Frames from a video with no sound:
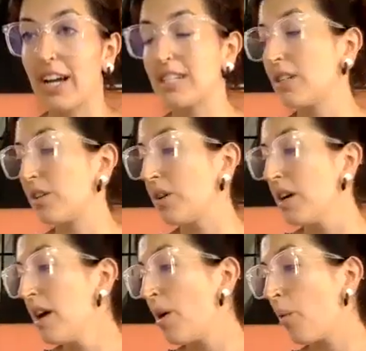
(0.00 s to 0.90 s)
Okay, so
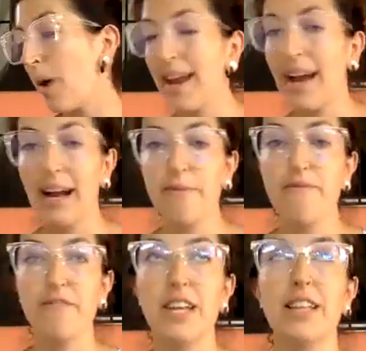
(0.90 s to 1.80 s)
when
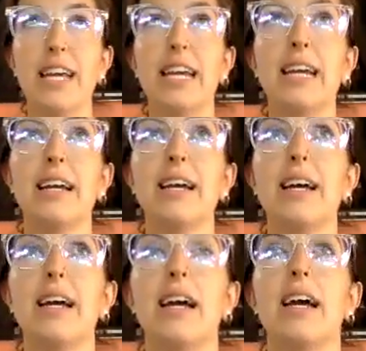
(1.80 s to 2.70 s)
I'm feeling,
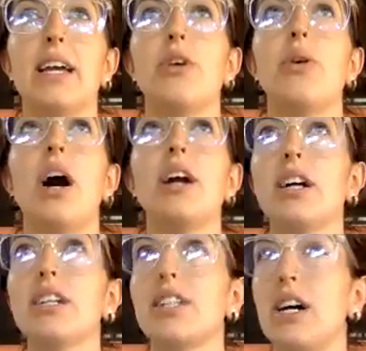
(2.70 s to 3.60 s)
you know, On
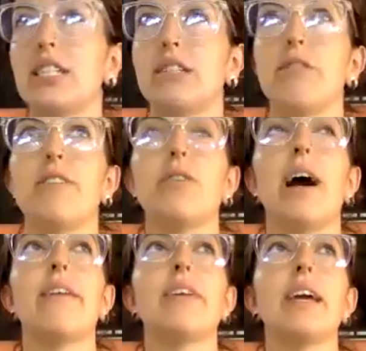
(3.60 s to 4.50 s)
Guard's awesome. If you
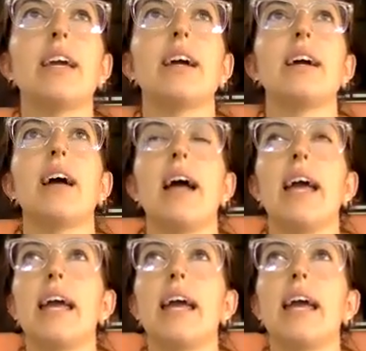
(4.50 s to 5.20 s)
have a